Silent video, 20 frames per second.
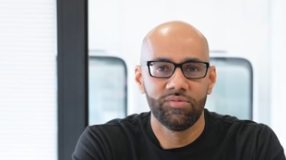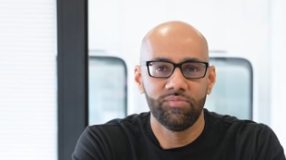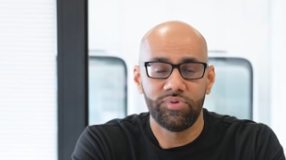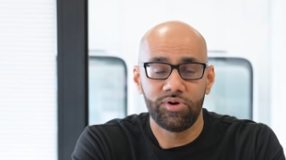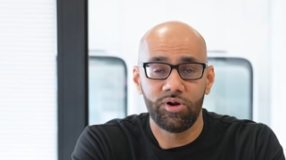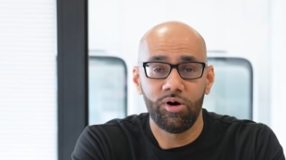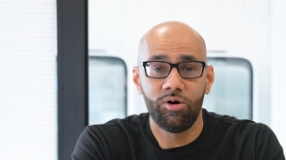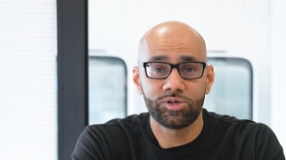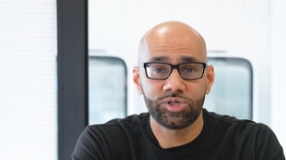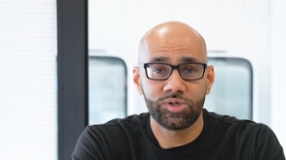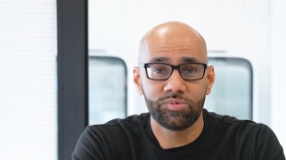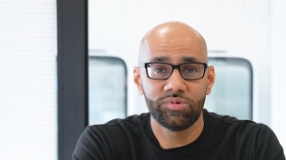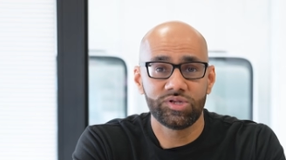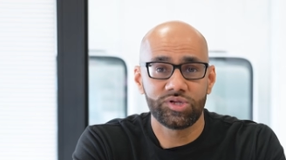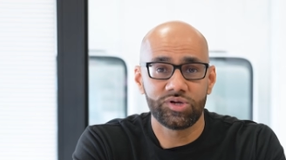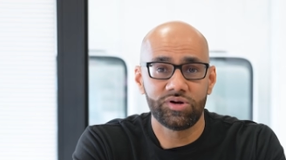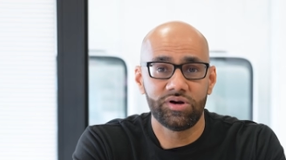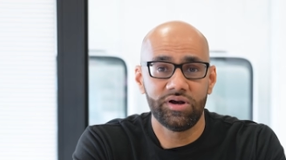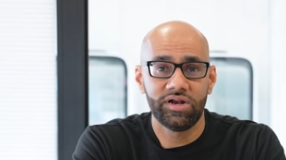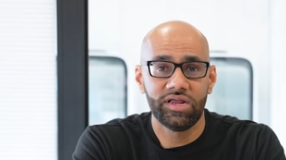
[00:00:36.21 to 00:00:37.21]
but also in
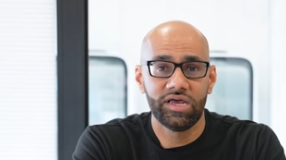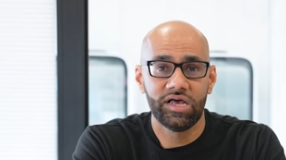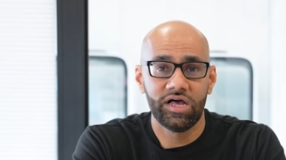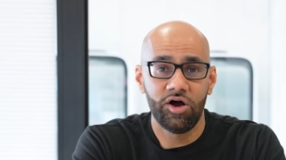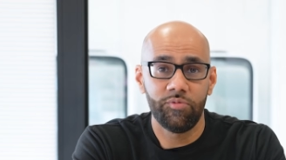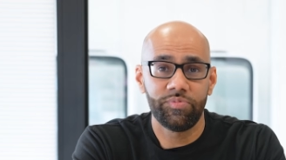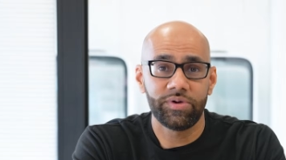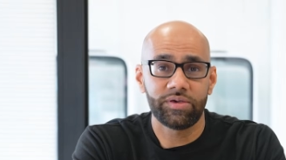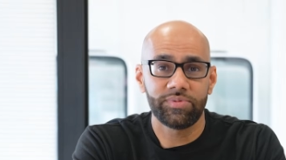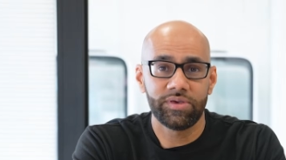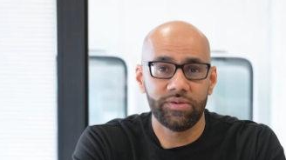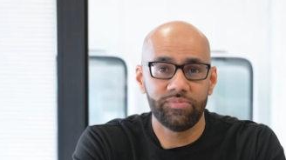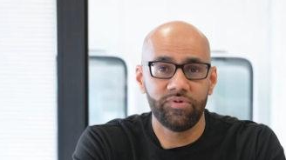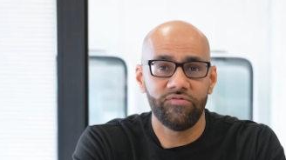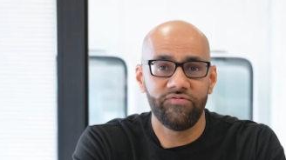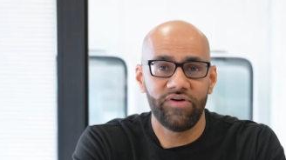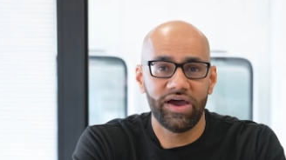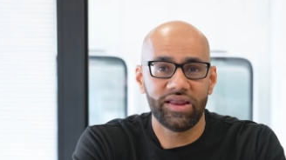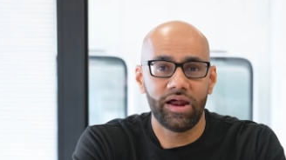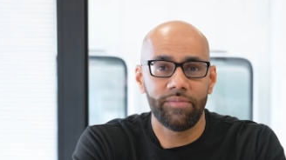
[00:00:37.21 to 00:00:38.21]
turn, helping
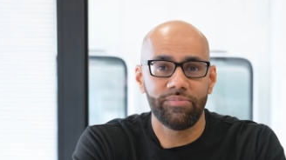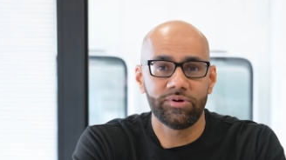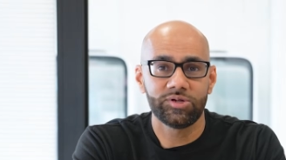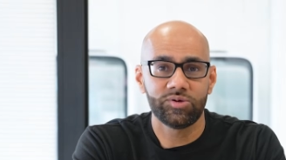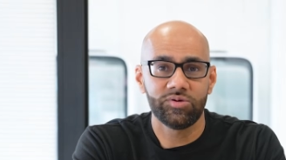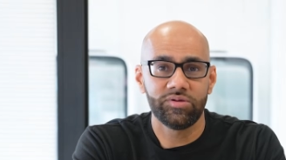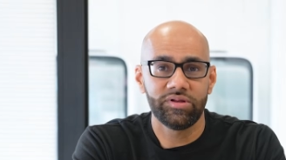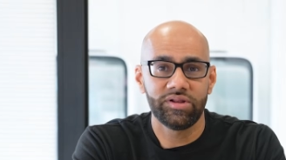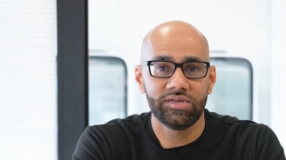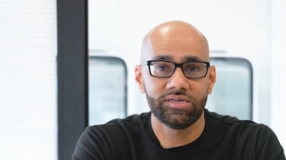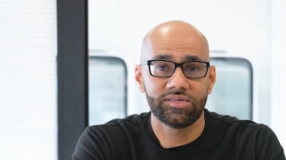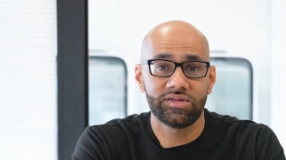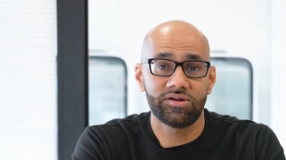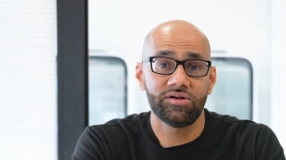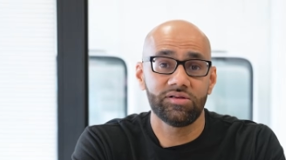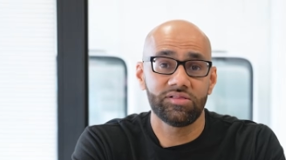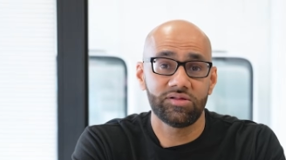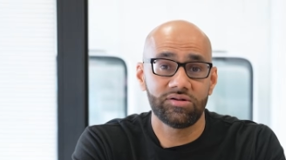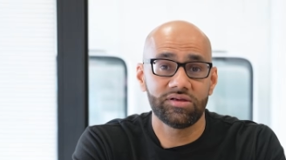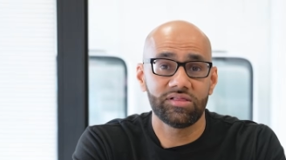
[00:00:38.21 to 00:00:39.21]
people find opportunities that
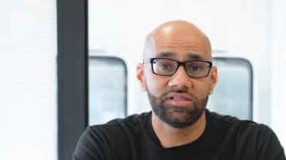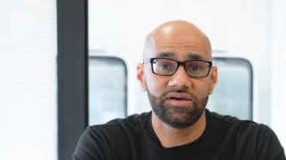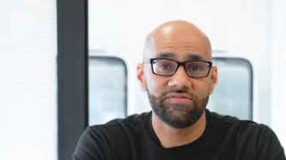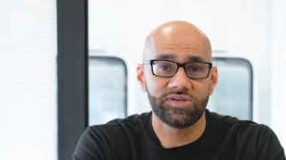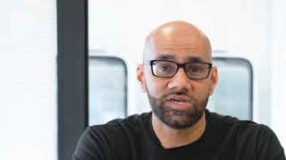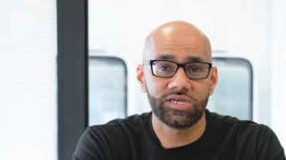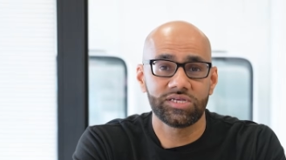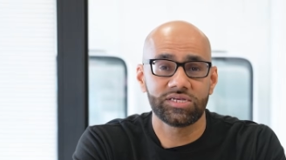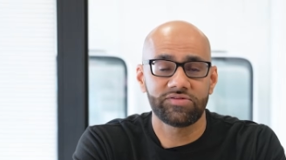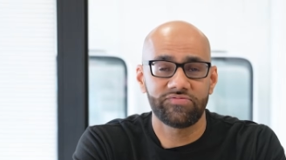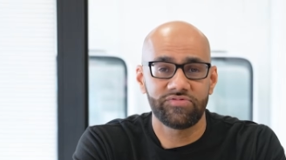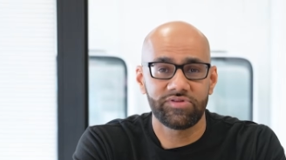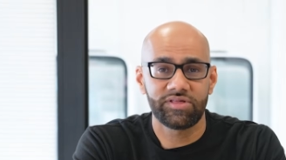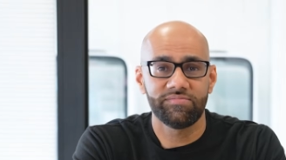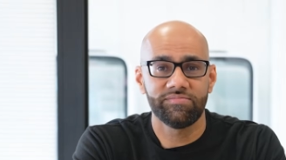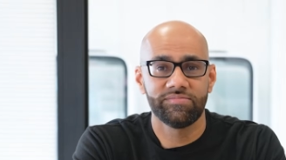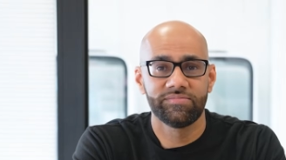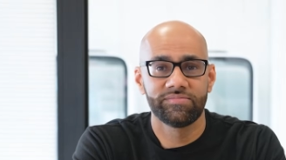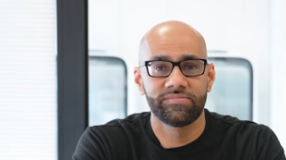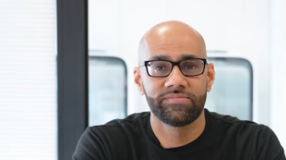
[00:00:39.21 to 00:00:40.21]
are literally life changing for
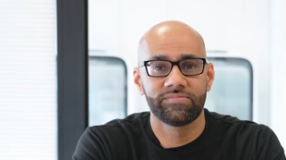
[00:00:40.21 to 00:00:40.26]
them.